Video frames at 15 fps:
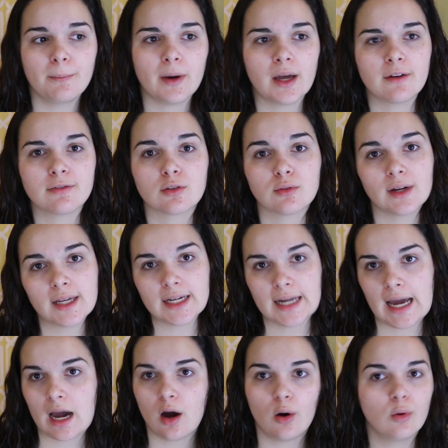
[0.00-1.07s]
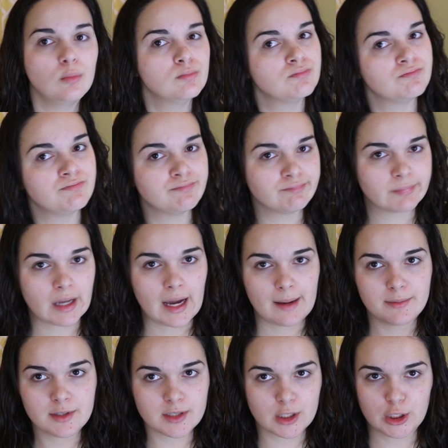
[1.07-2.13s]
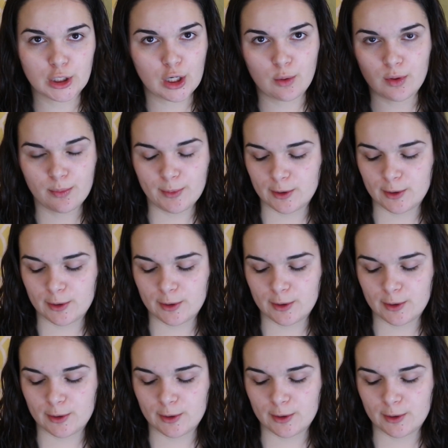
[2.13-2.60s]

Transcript: but for right now, I'm just gonna go with